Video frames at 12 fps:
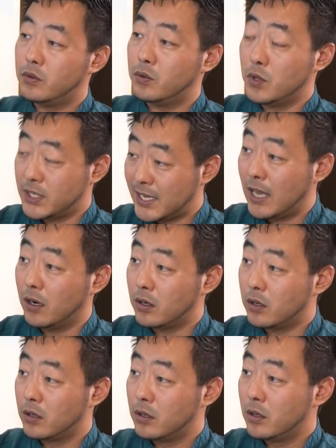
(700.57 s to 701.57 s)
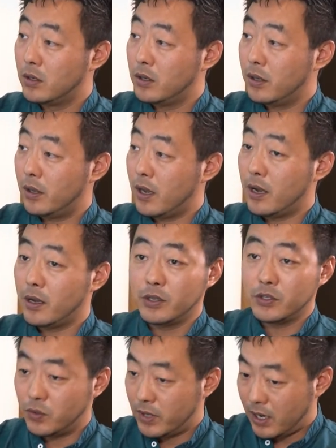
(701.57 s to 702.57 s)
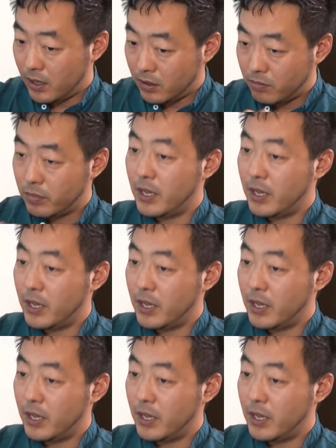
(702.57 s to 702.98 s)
the seller. Yeah, so then